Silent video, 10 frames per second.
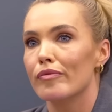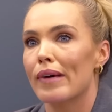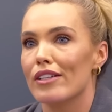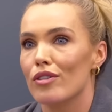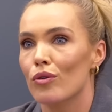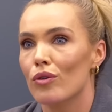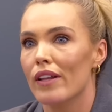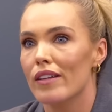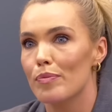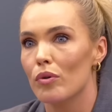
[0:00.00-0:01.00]
Max Gorn
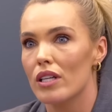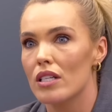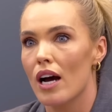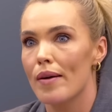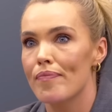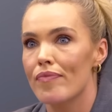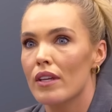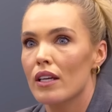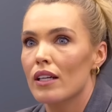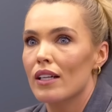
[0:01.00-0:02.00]
at this point in time.
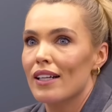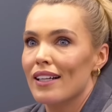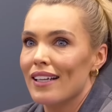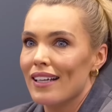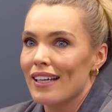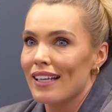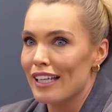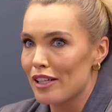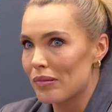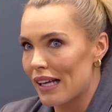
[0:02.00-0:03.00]

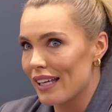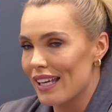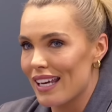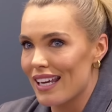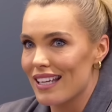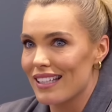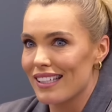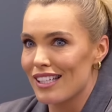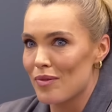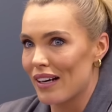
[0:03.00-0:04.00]
Nick Blakey,
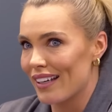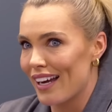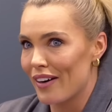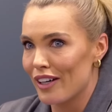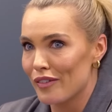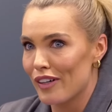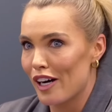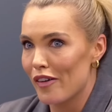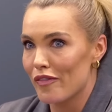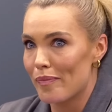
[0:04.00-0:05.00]
his run and carry off
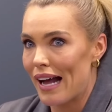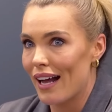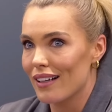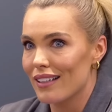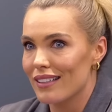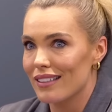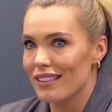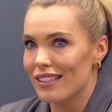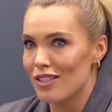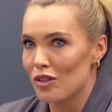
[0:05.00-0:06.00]
half back
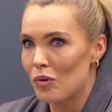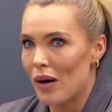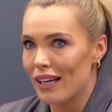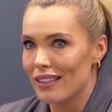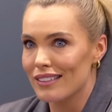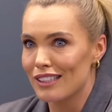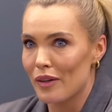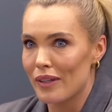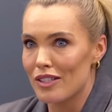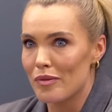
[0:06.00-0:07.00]
is always
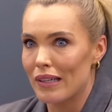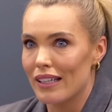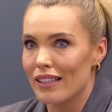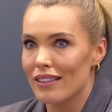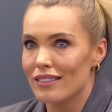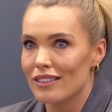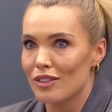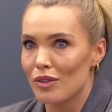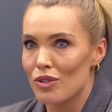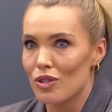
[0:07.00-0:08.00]
going to be
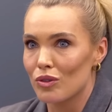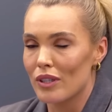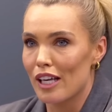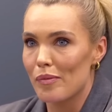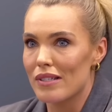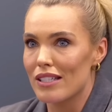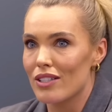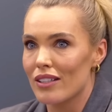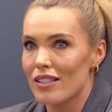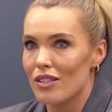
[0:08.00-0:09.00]
crucial in that
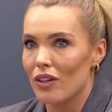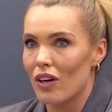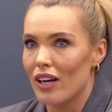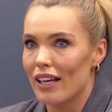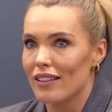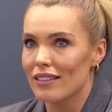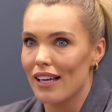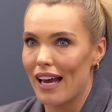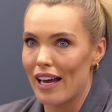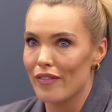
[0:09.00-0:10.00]
position, so I
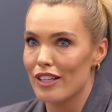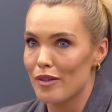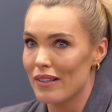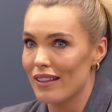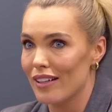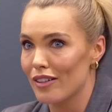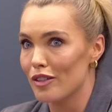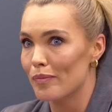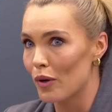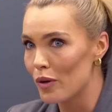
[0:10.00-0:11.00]
have him in there at
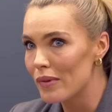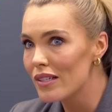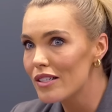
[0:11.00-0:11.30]
the moment,